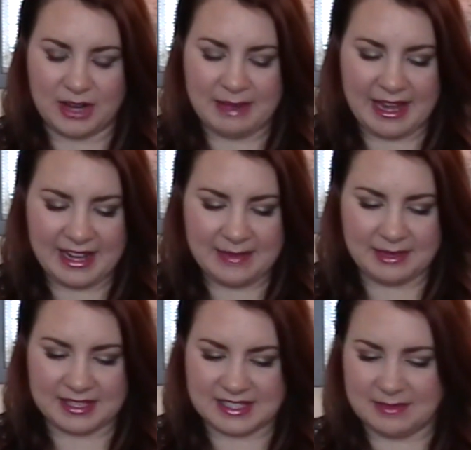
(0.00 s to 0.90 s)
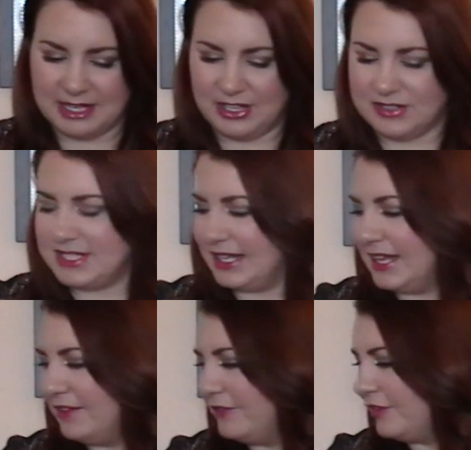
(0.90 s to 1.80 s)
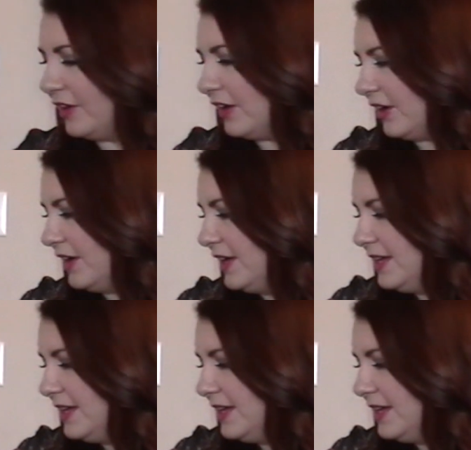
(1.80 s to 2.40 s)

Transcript: about it because I've been using it for